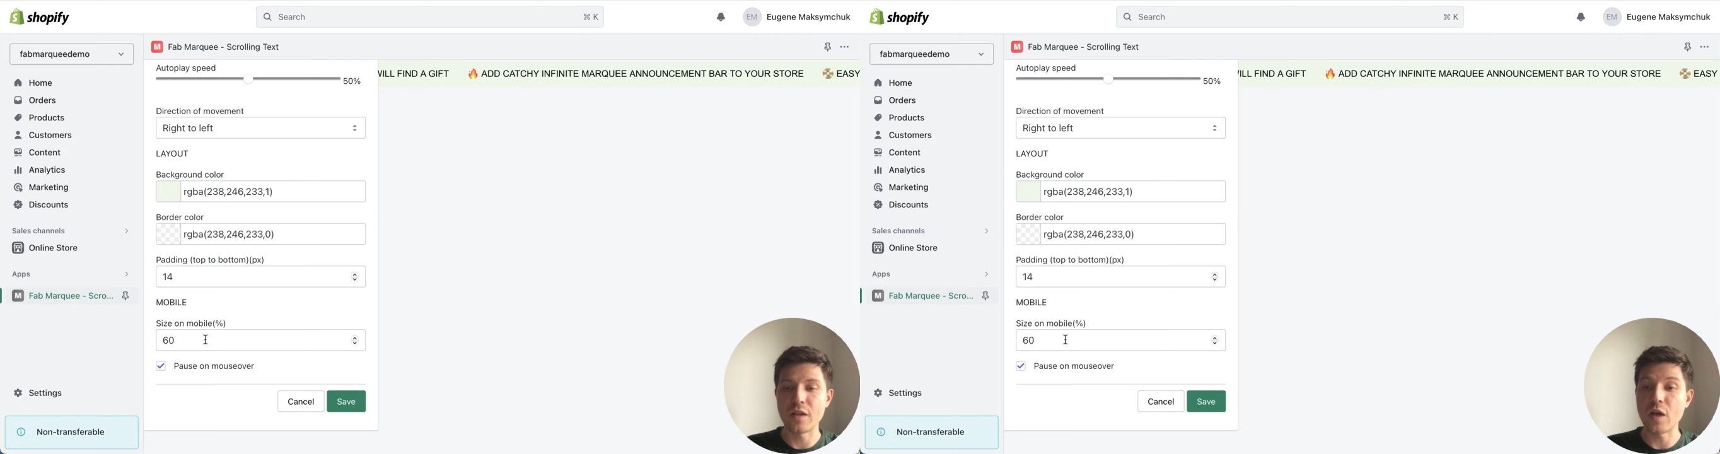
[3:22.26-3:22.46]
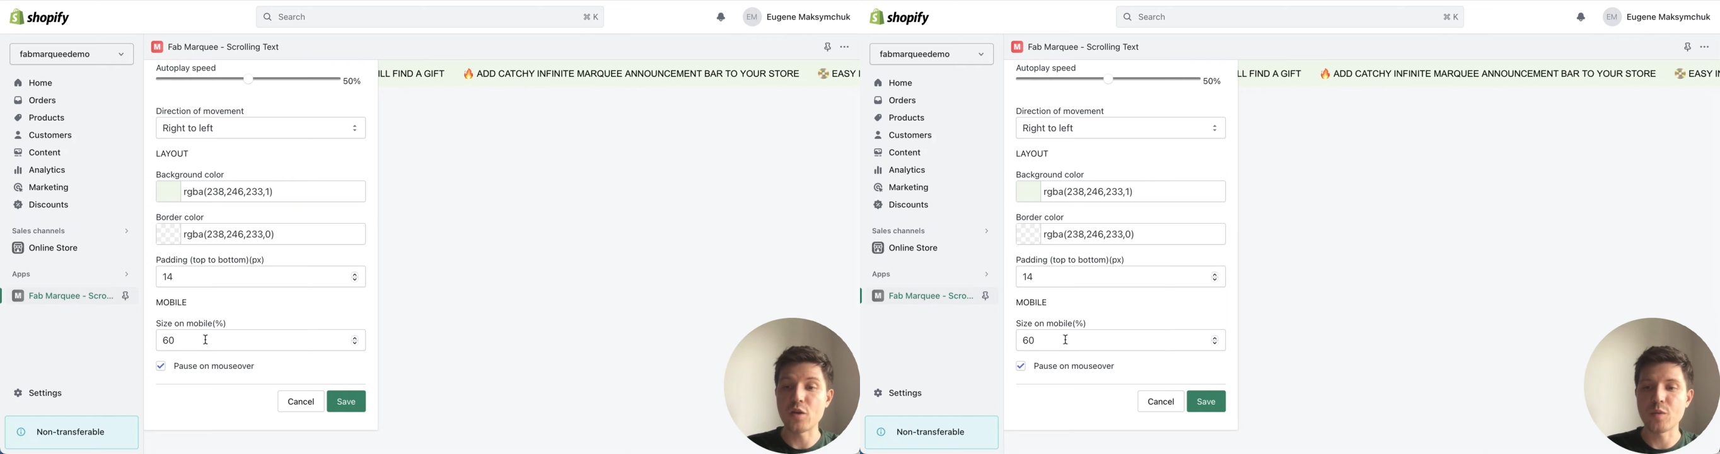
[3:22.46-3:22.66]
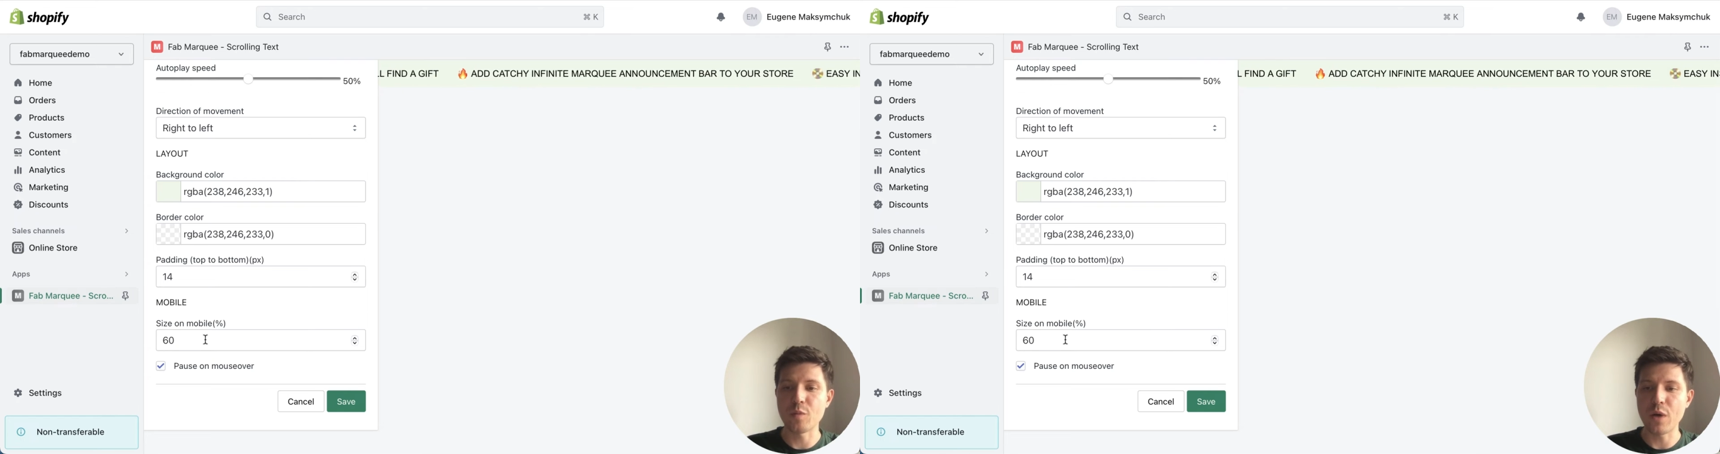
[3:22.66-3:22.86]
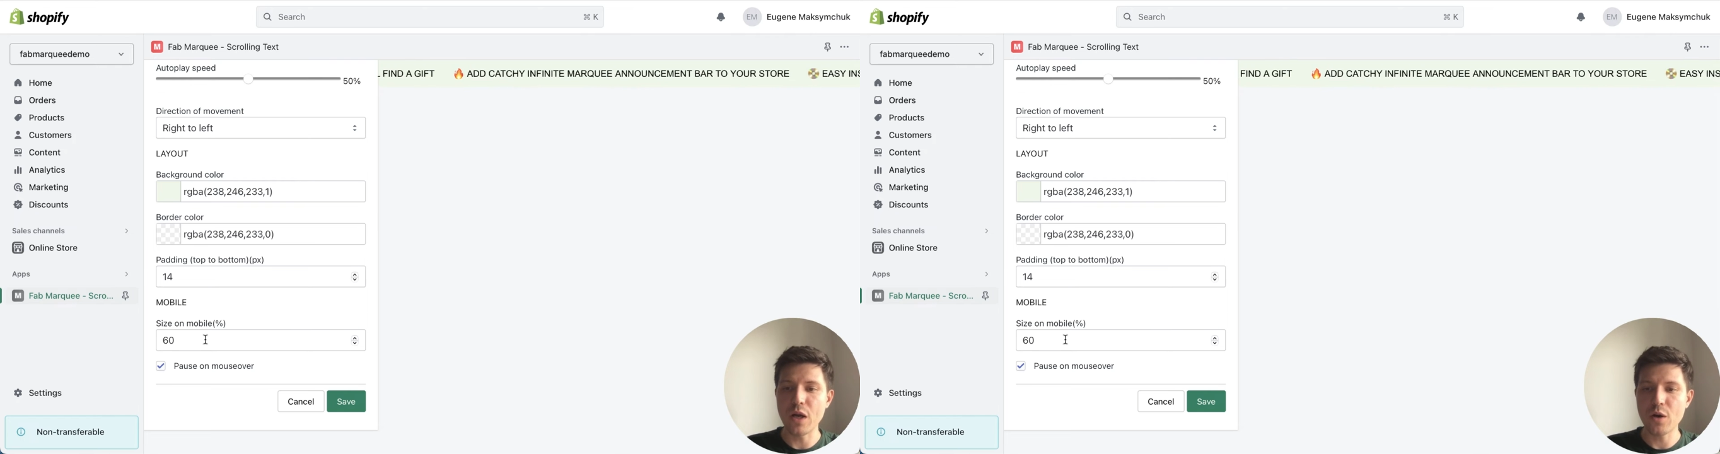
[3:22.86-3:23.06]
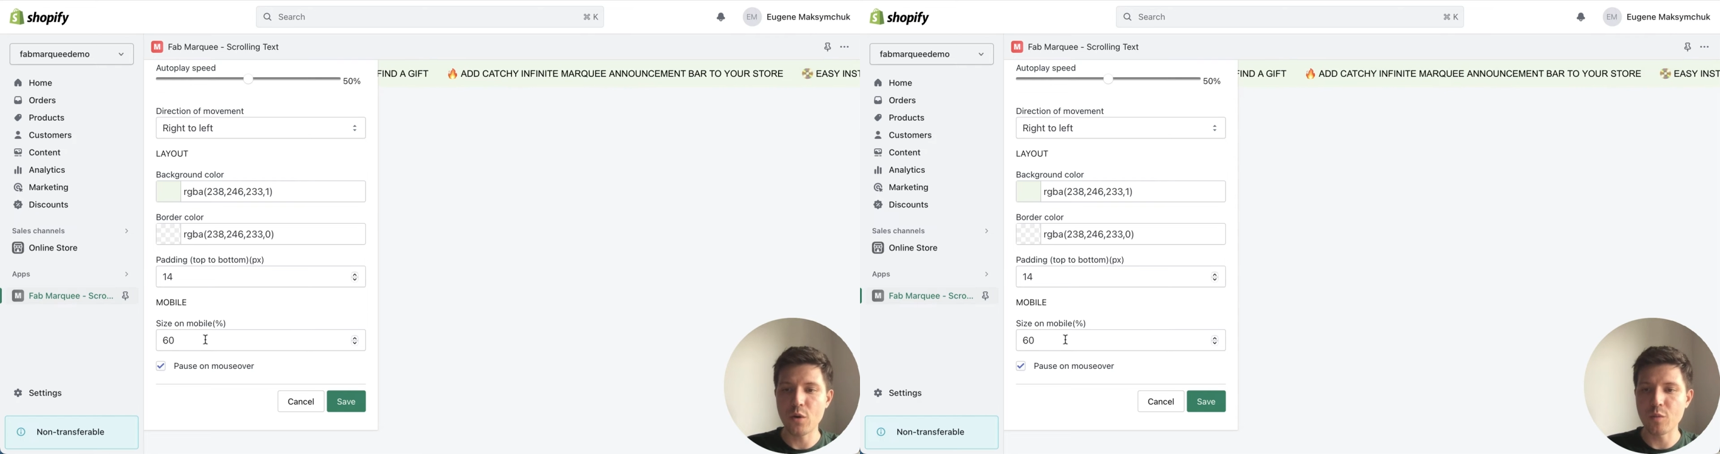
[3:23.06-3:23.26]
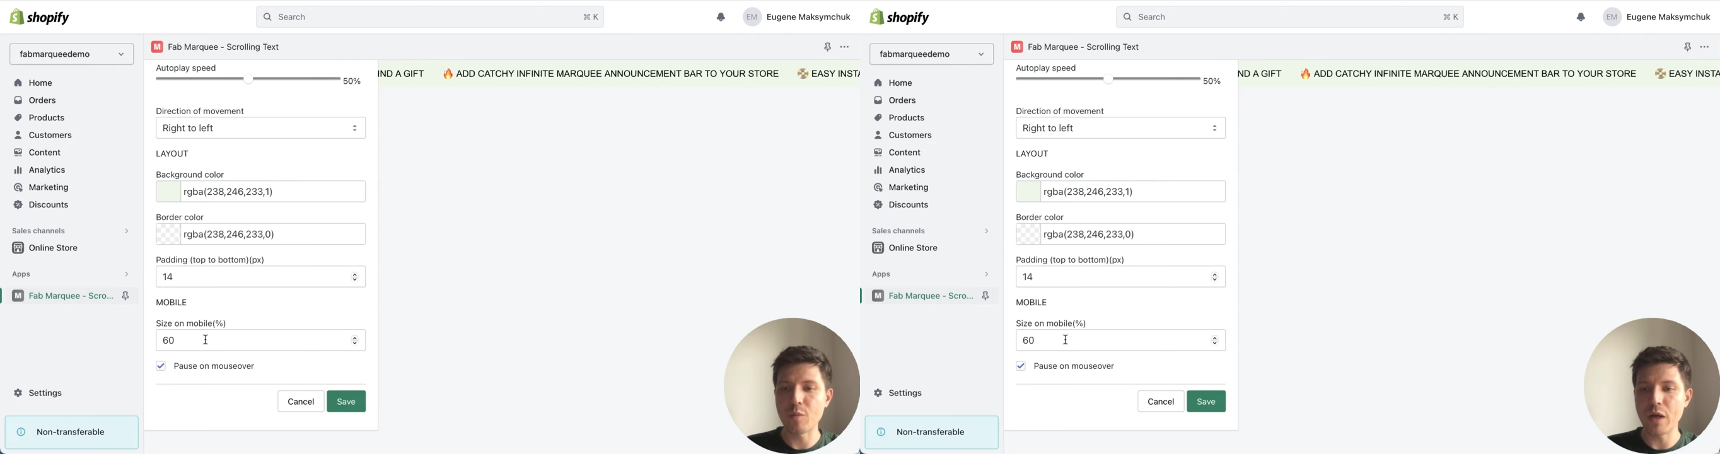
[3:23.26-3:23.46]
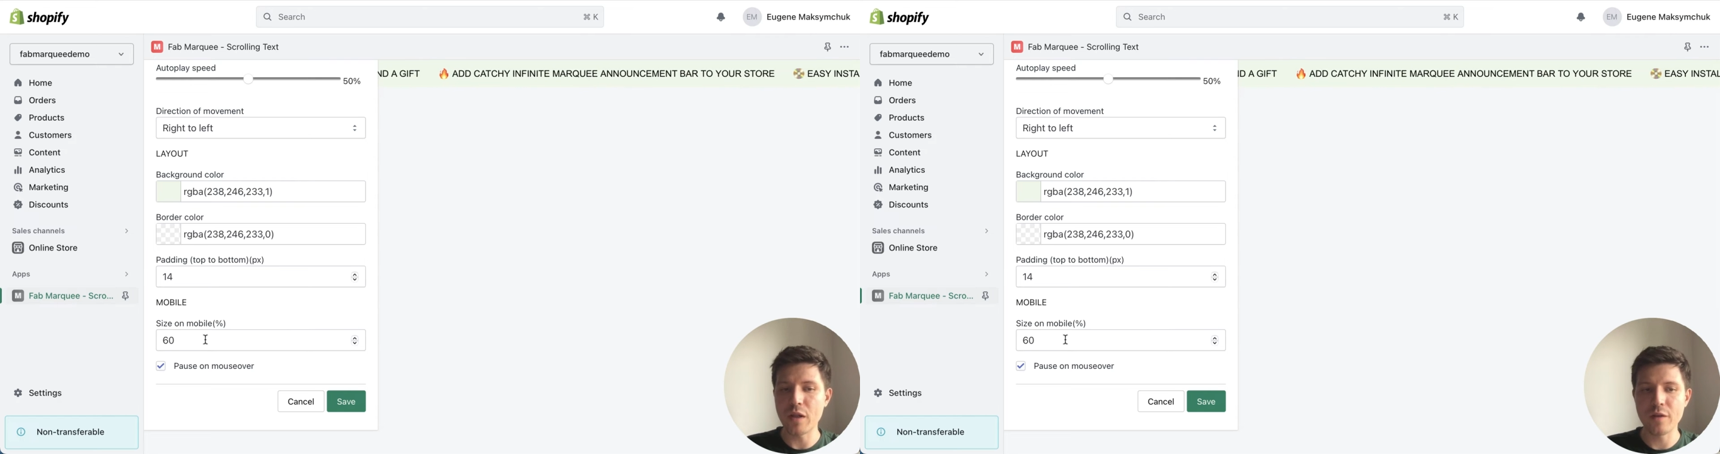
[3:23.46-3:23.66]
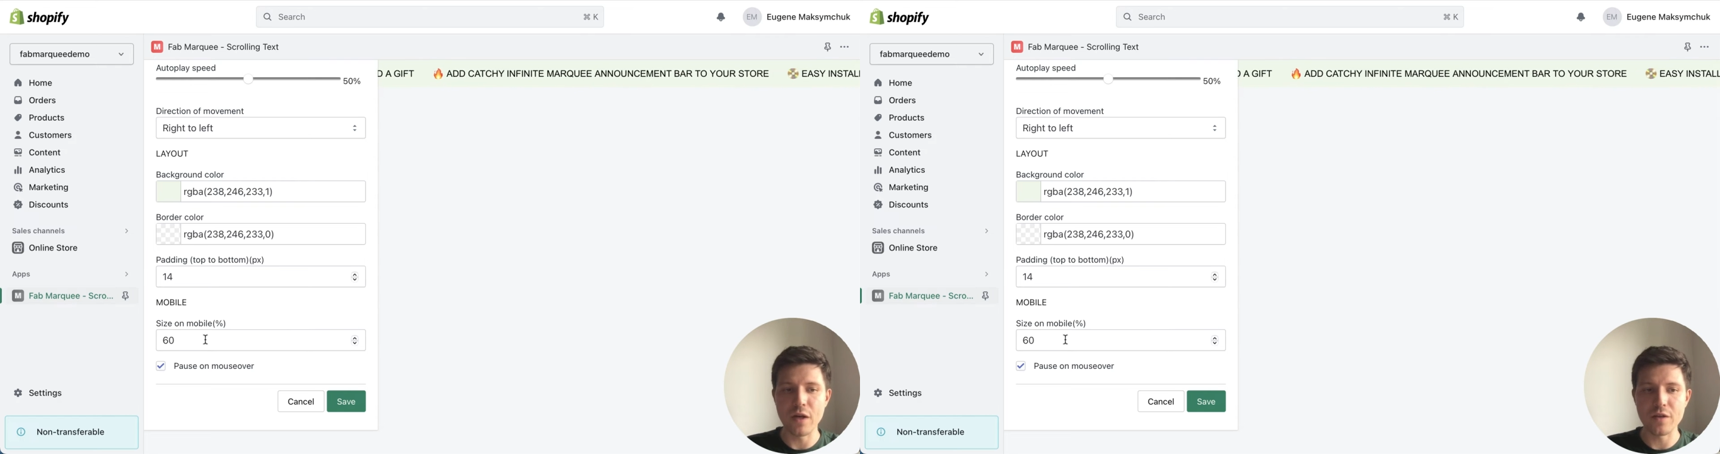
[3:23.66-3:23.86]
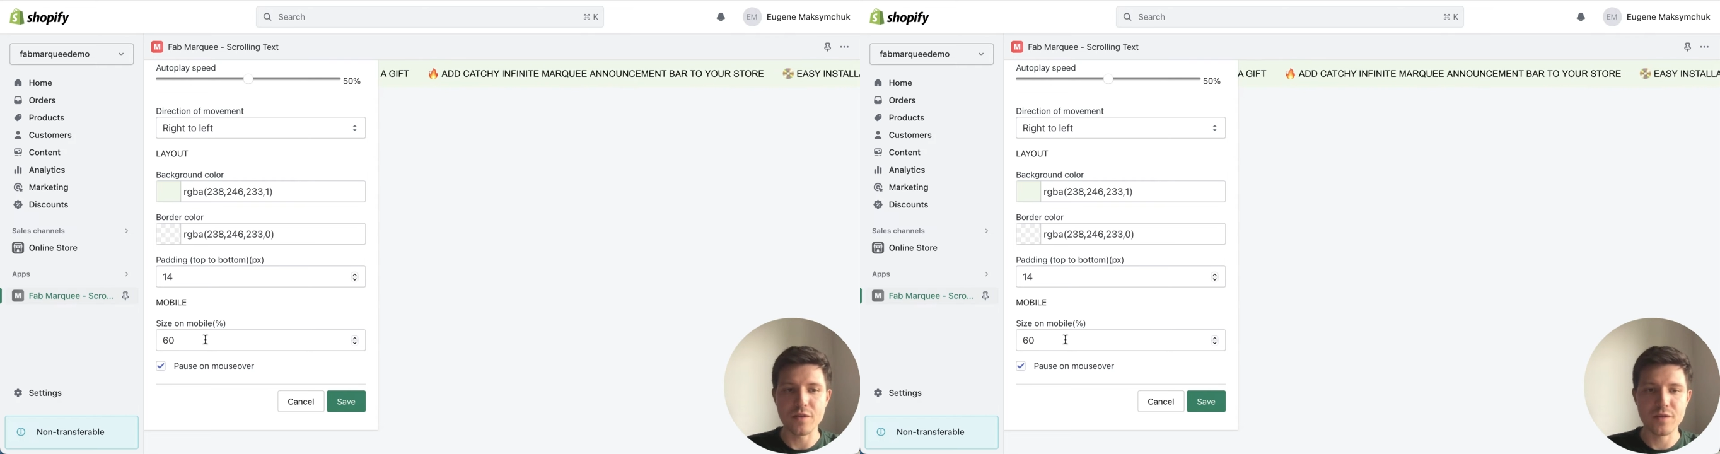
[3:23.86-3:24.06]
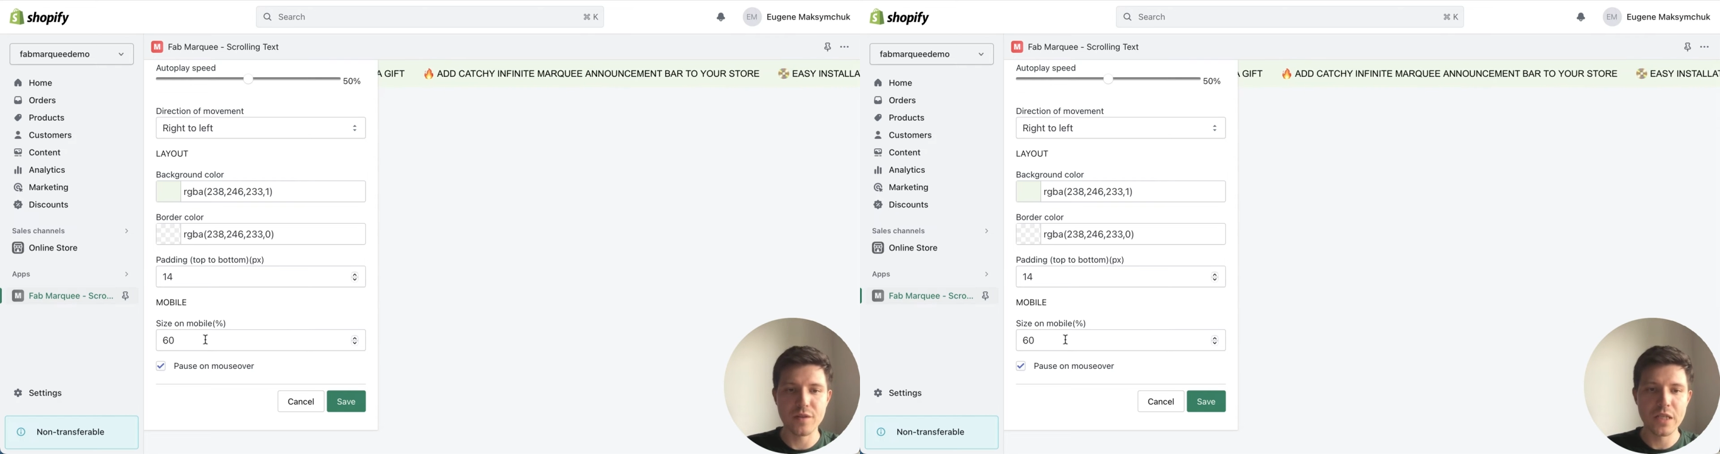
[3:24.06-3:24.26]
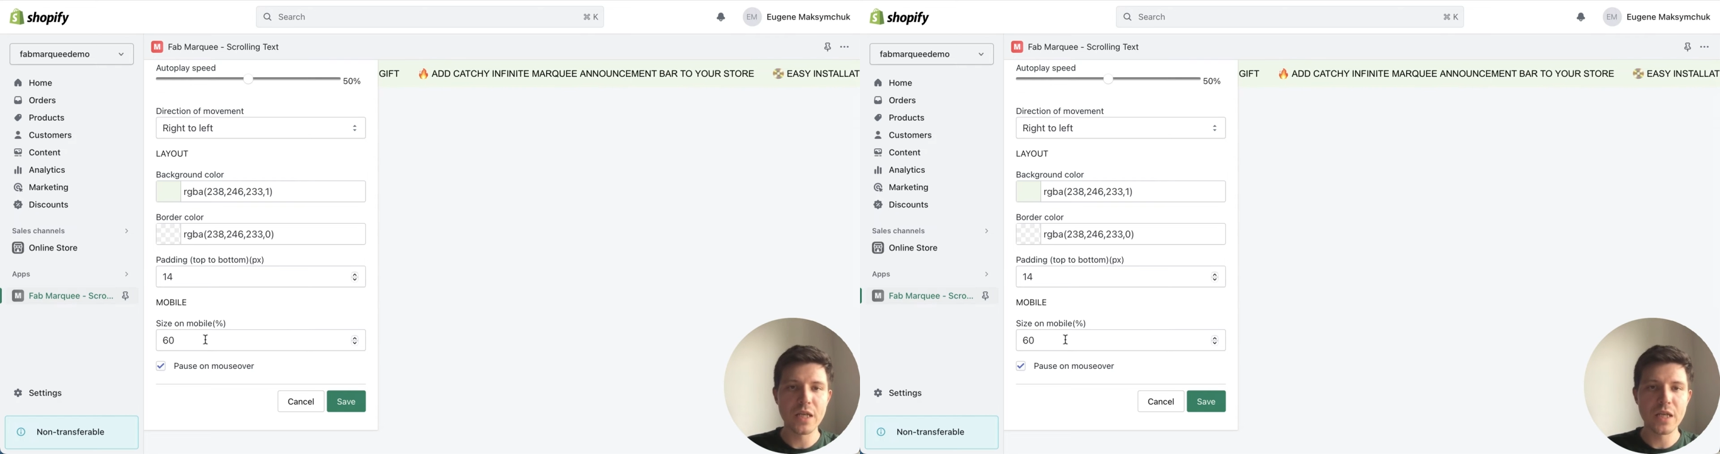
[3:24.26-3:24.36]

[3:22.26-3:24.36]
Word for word: announcement bar on mobile devices